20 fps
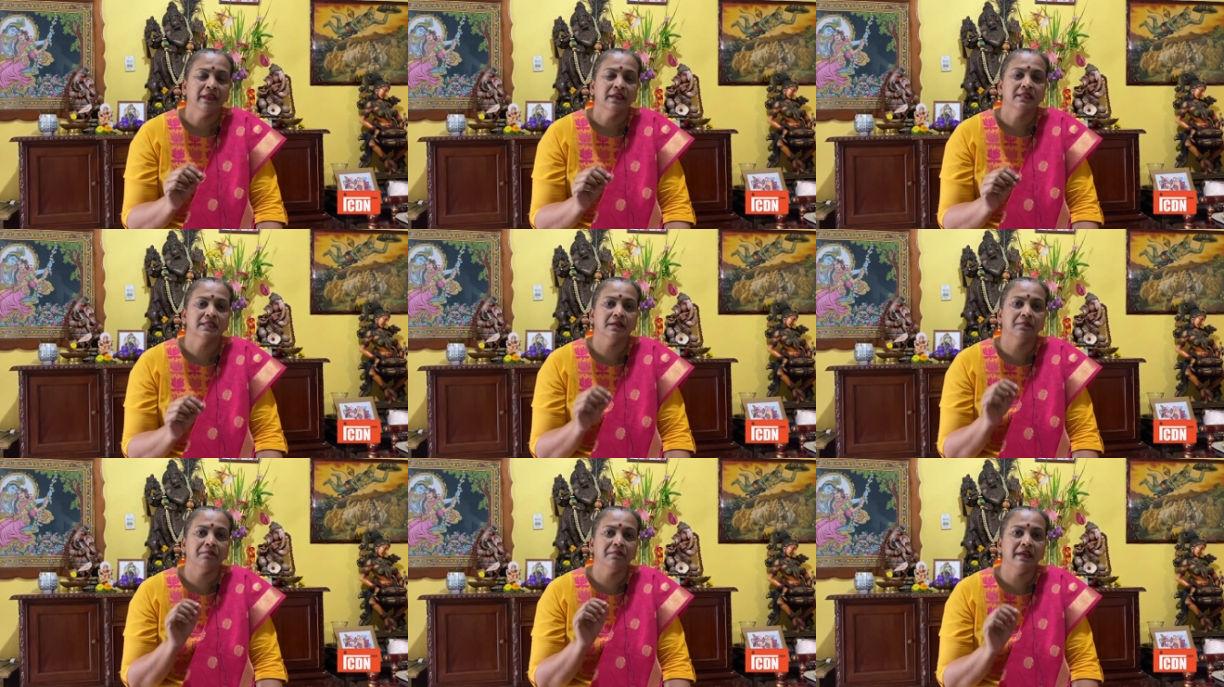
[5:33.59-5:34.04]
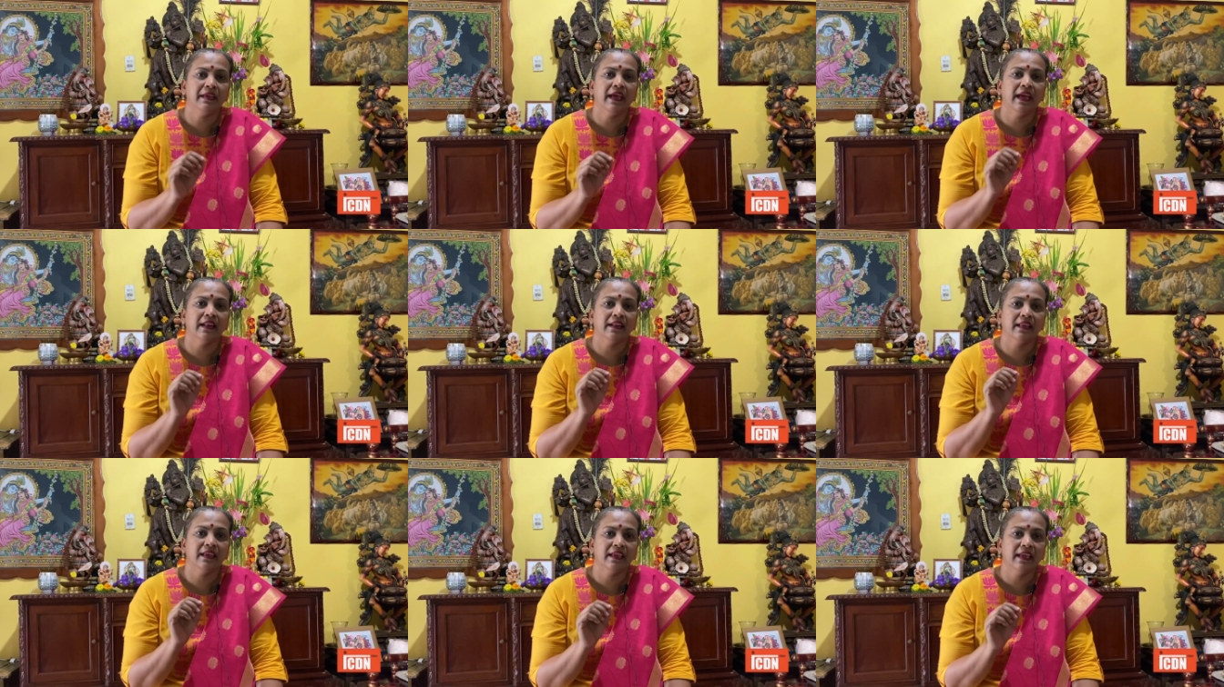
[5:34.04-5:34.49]
to be
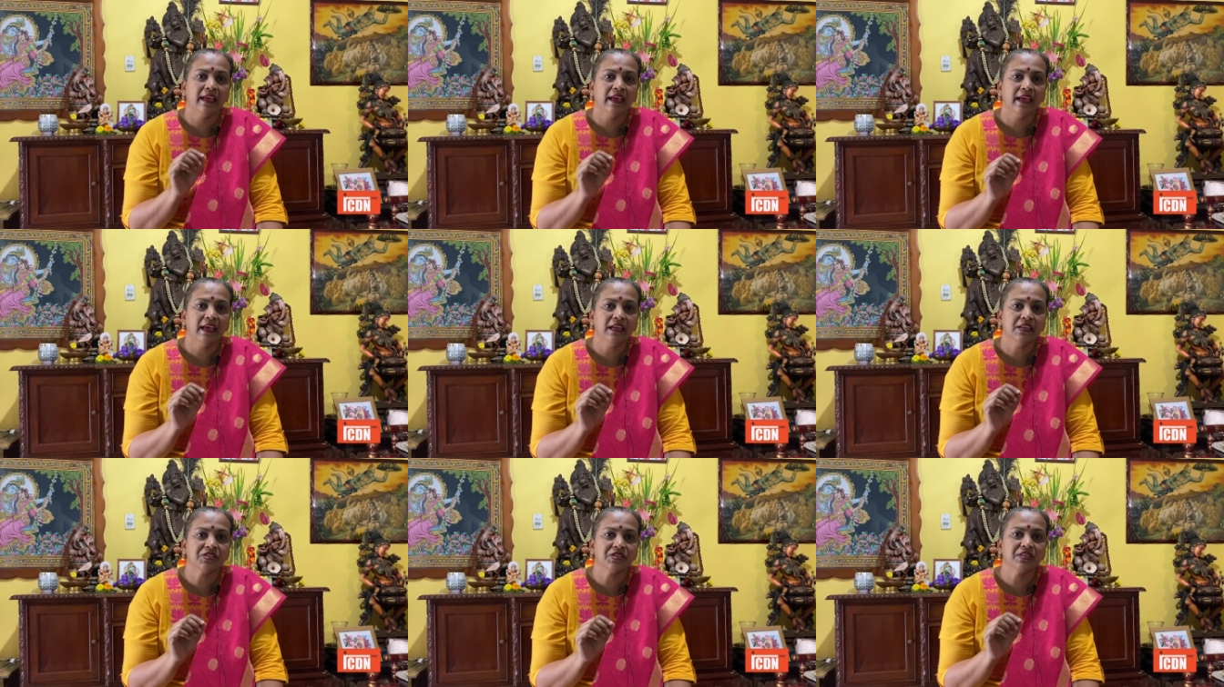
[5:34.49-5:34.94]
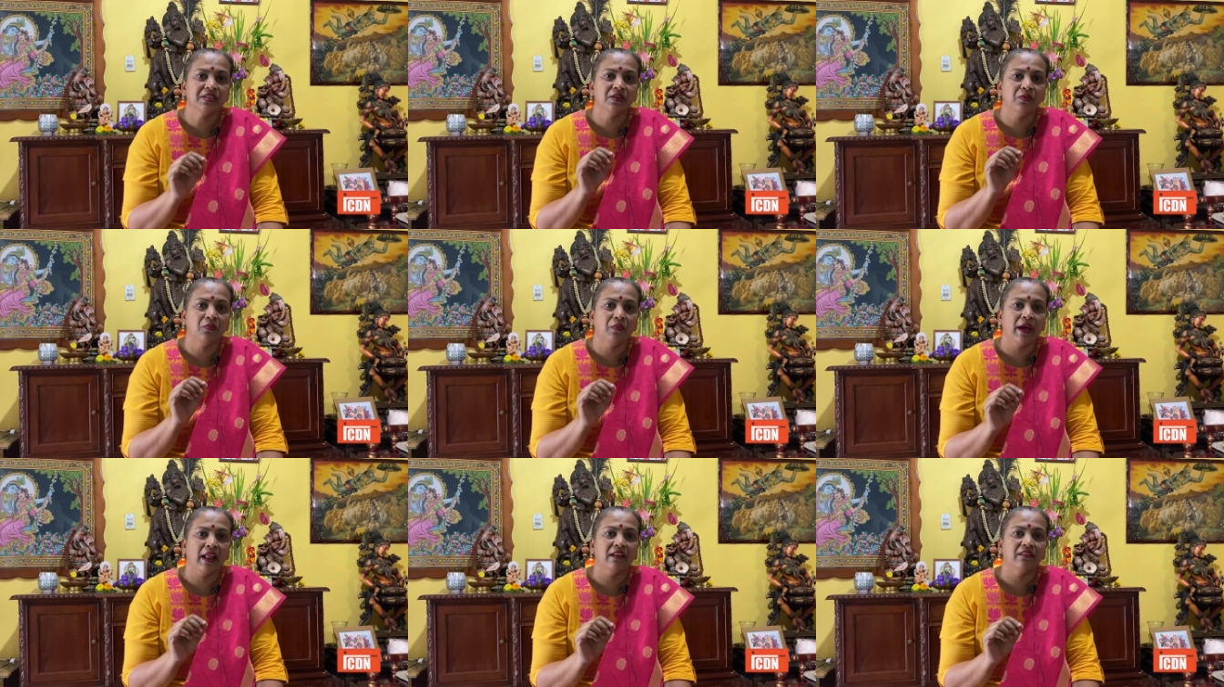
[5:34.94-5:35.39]
engaged in the
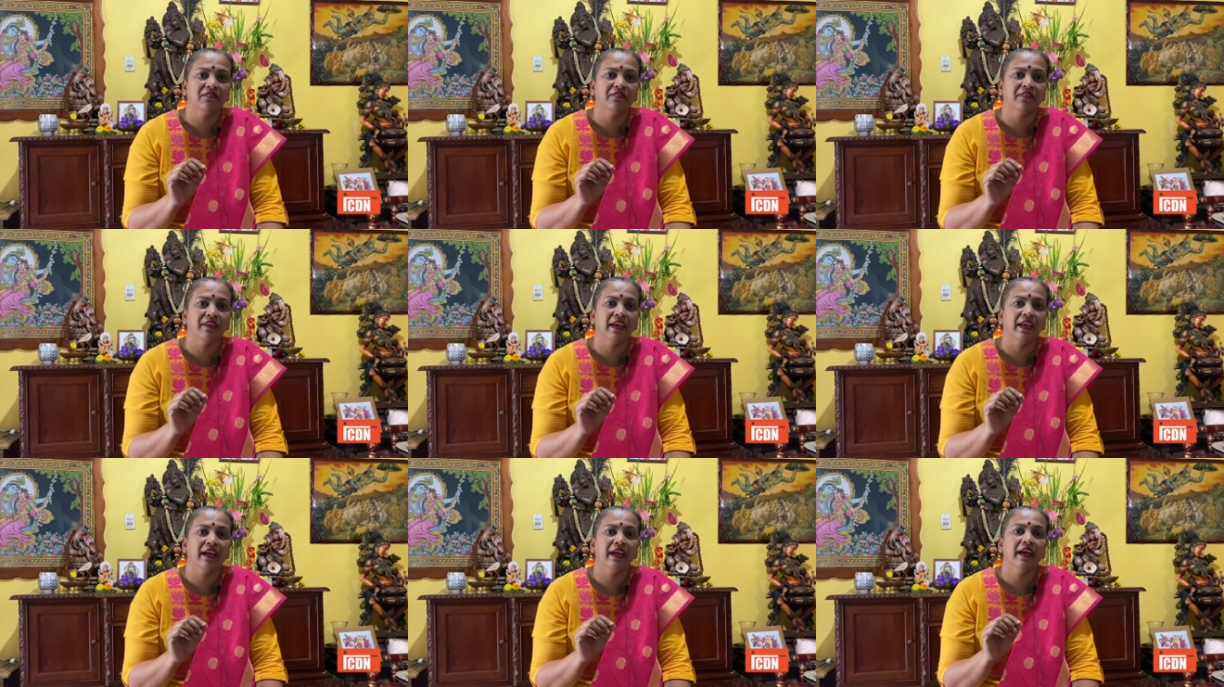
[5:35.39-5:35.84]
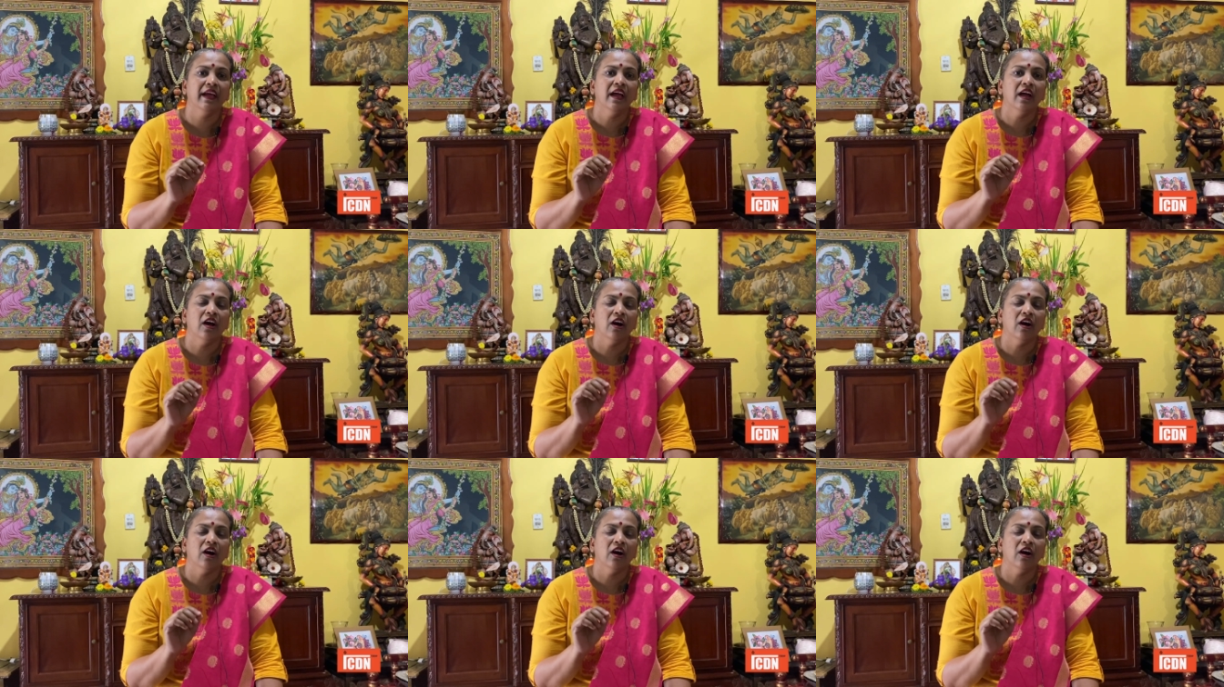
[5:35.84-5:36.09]
welfare